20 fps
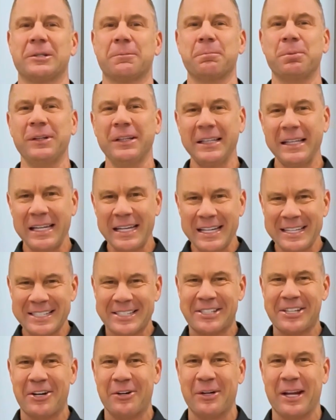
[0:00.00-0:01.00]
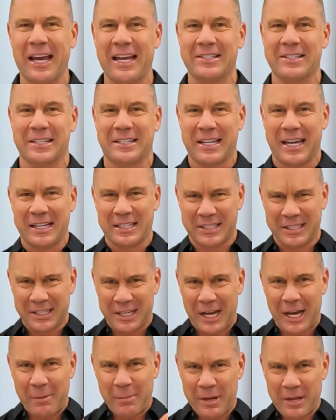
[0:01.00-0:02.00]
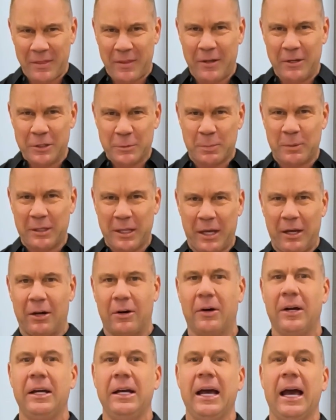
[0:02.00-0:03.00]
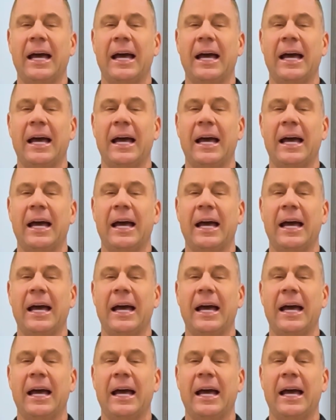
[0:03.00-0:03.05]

please don't hesitate to comment those below